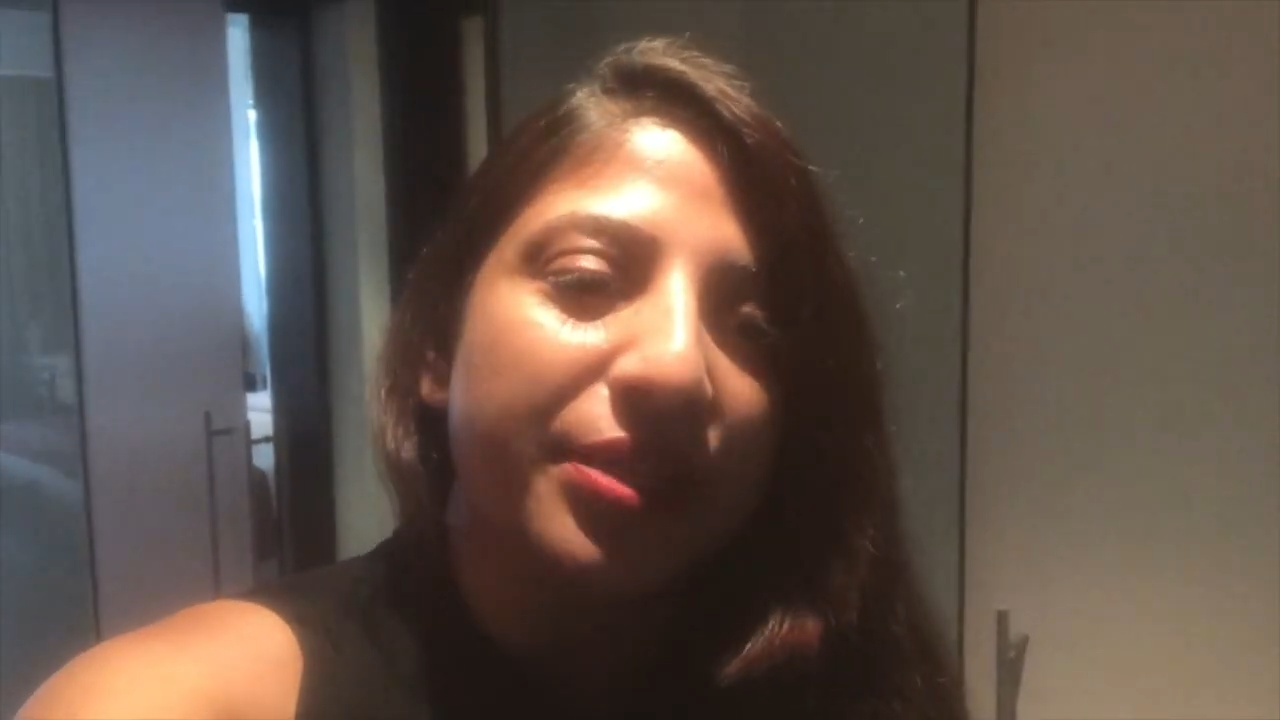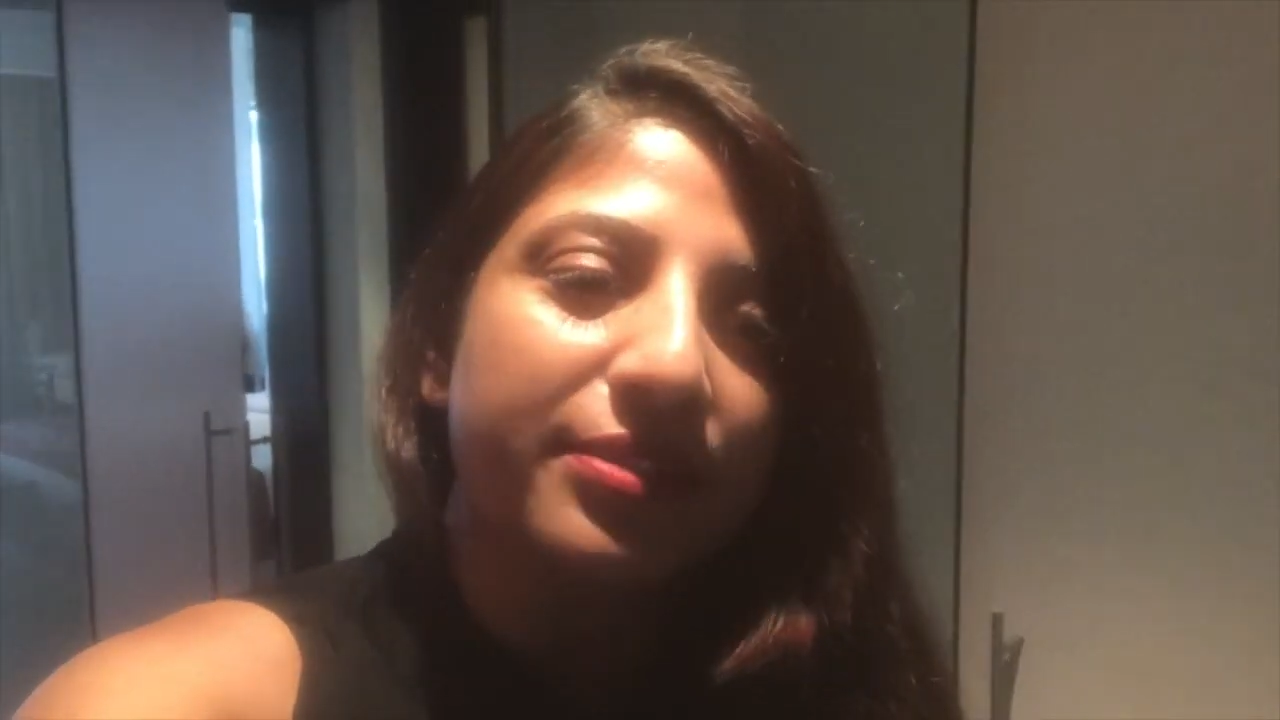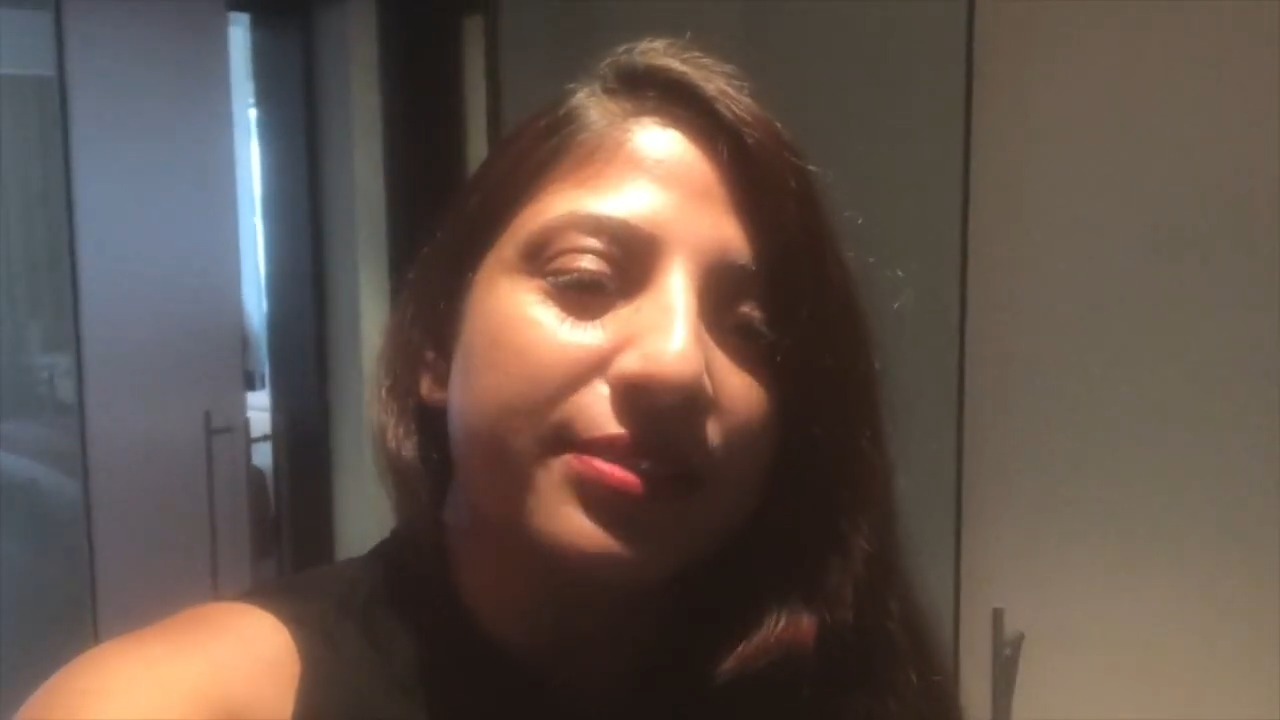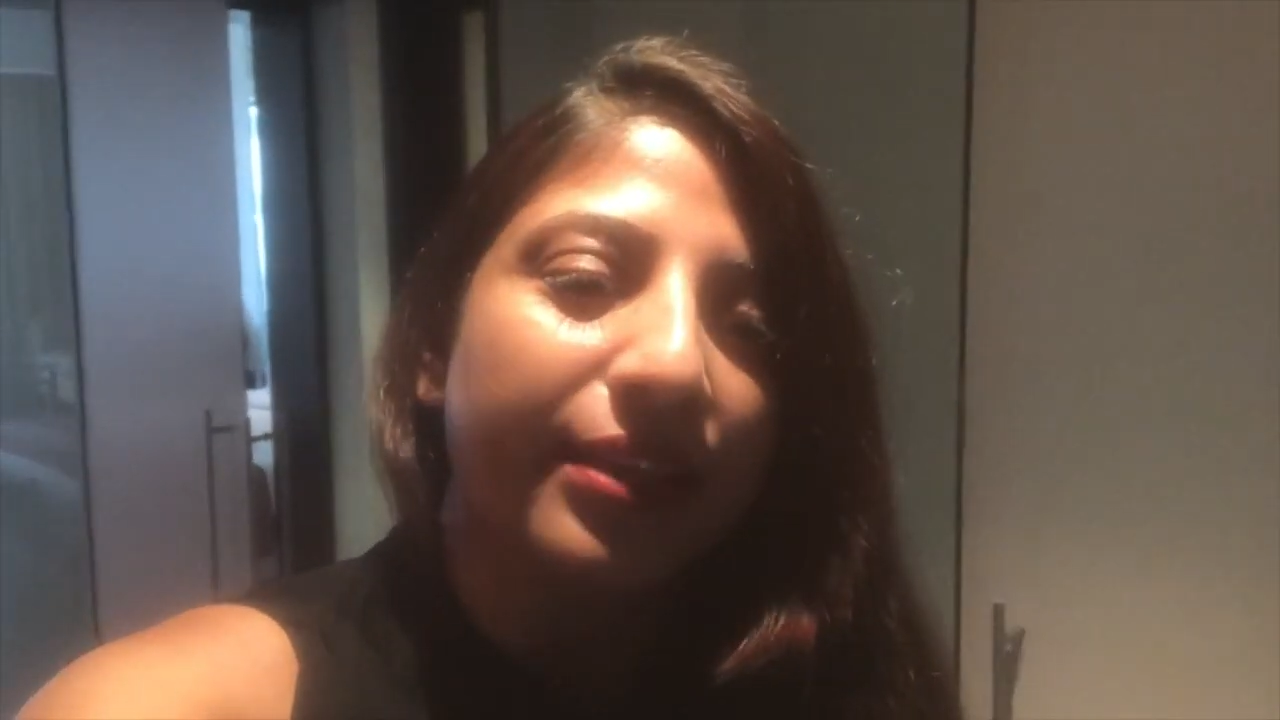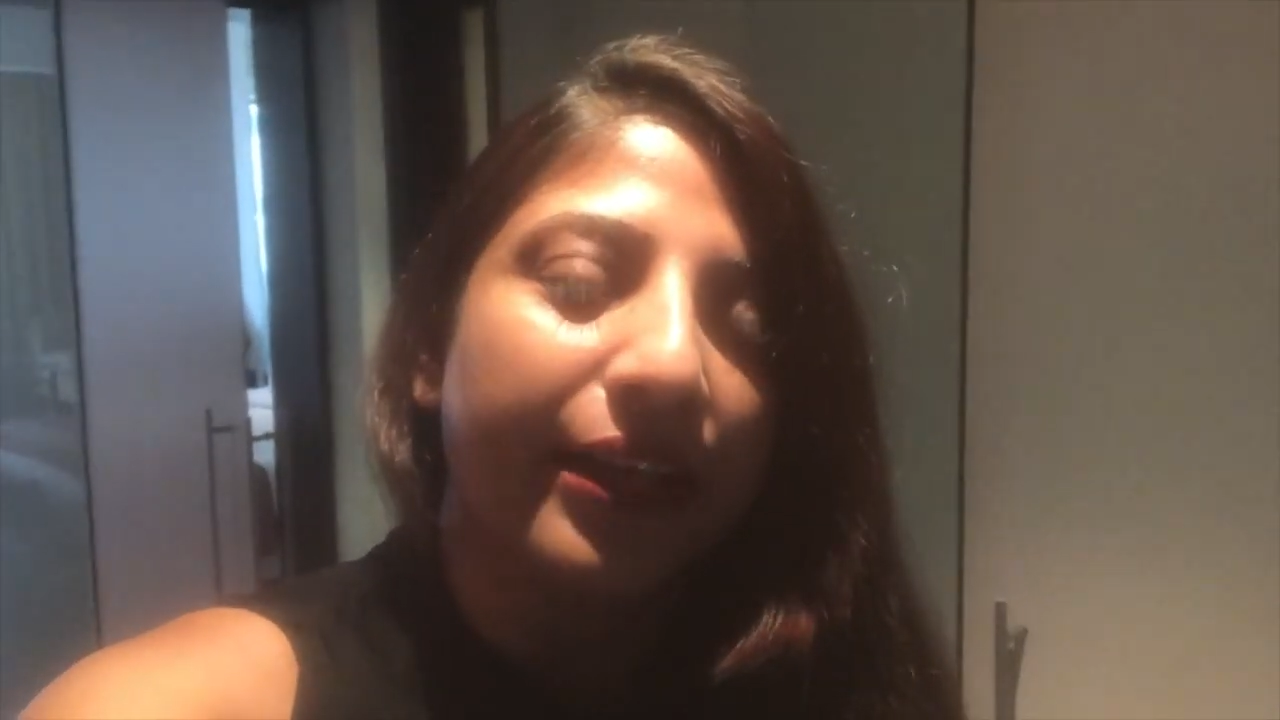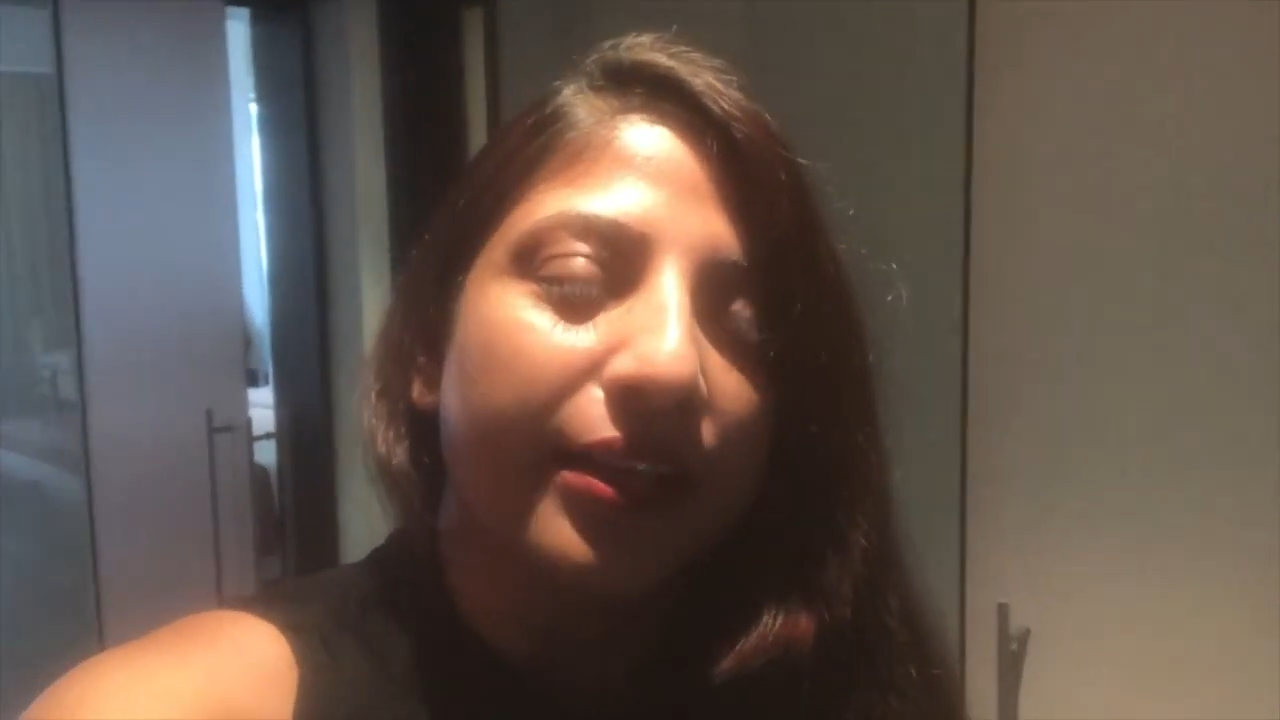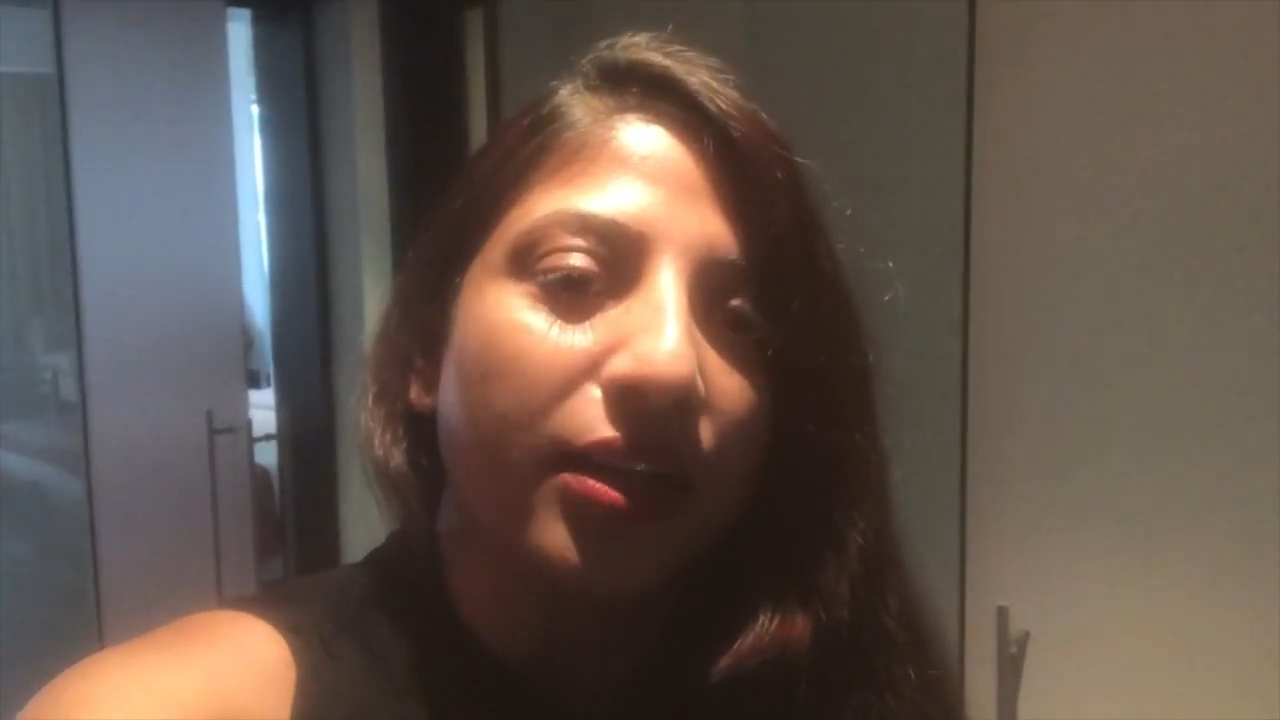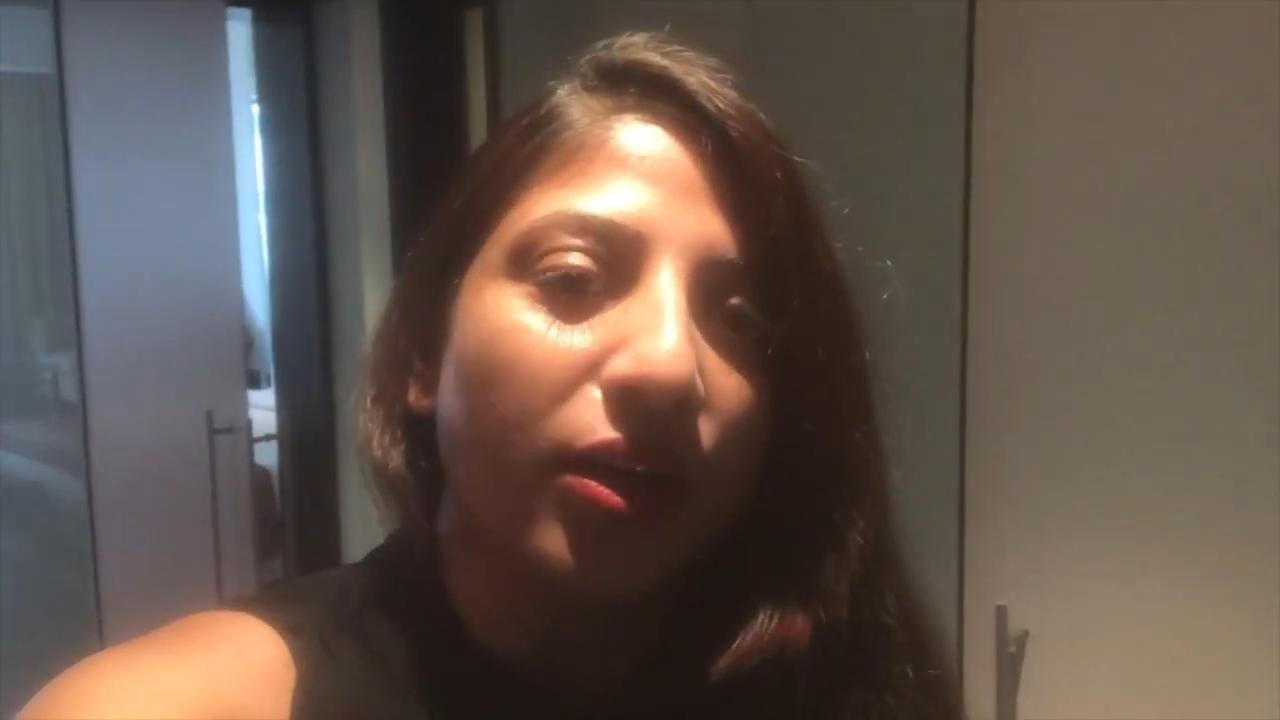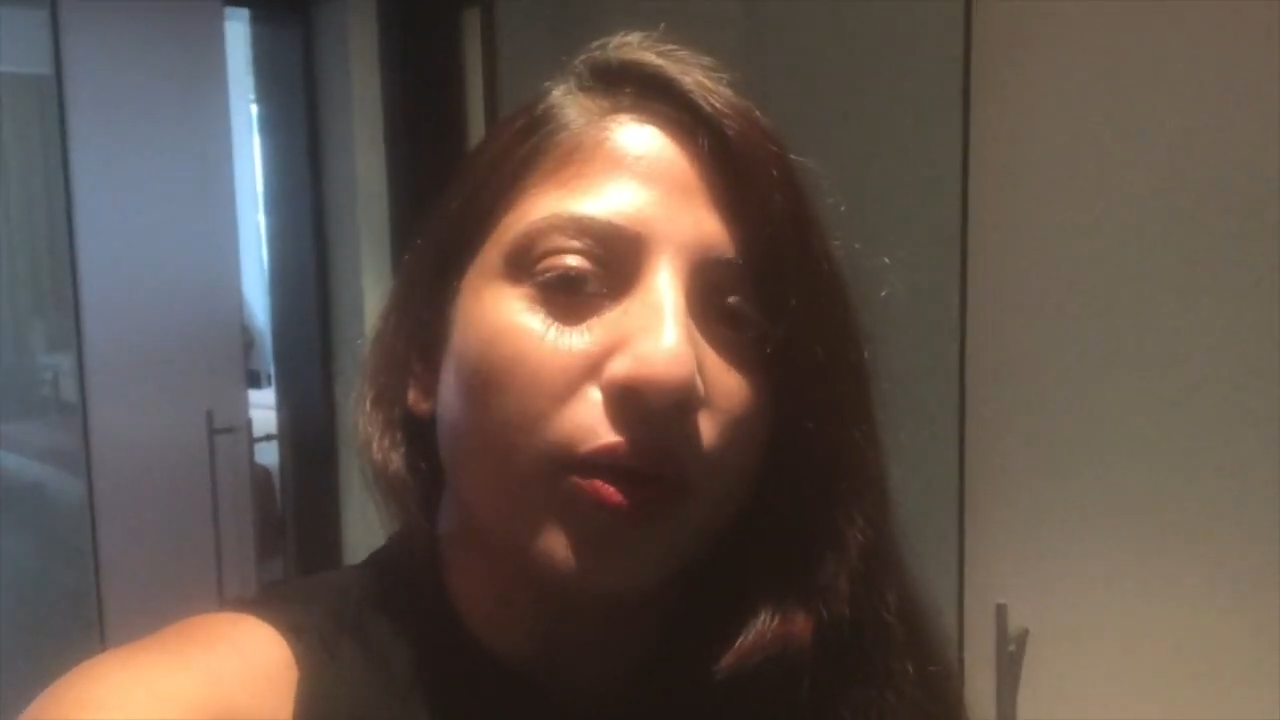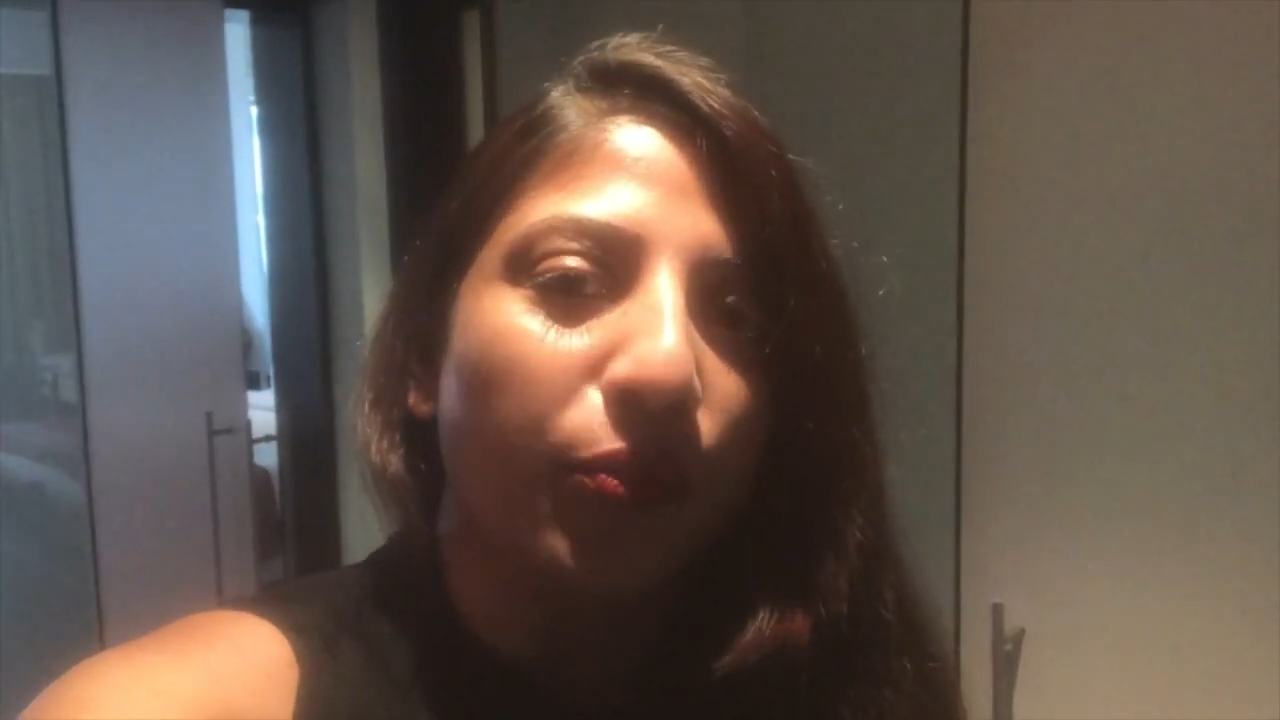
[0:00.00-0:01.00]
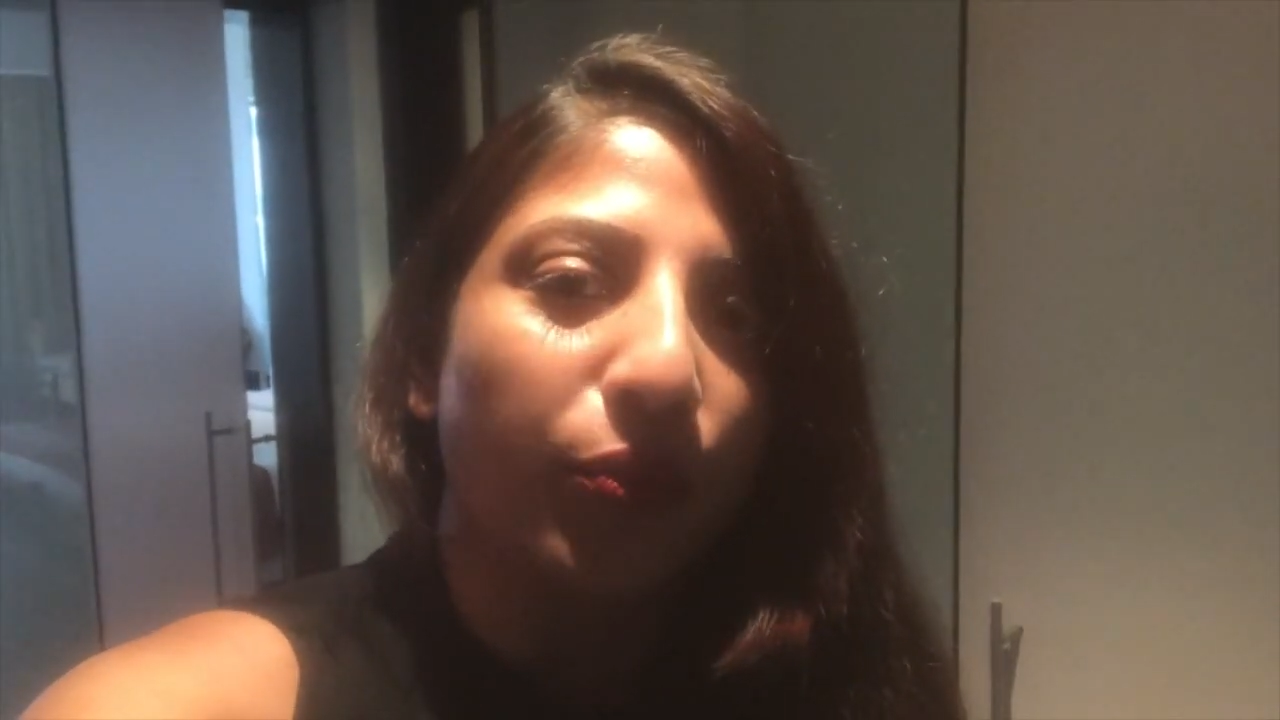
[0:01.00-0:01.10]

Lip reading: It's like a